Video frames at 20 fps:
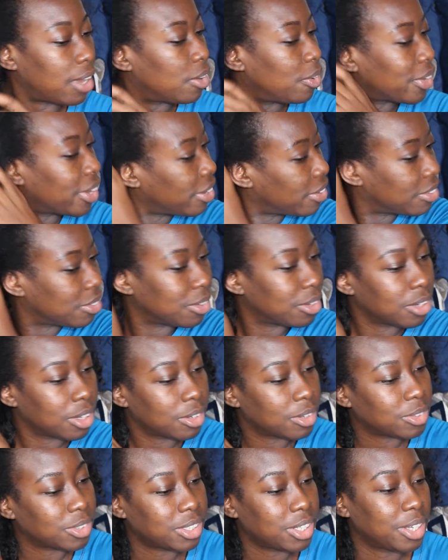Okay.
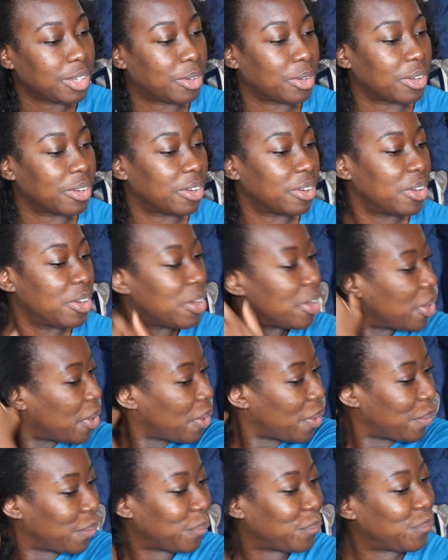I was like,
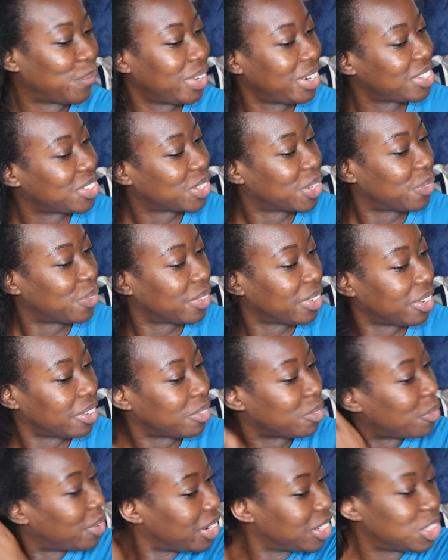what is going on?
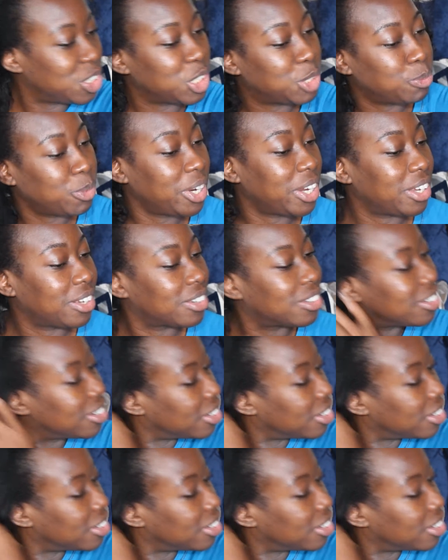Why aren't you spraying?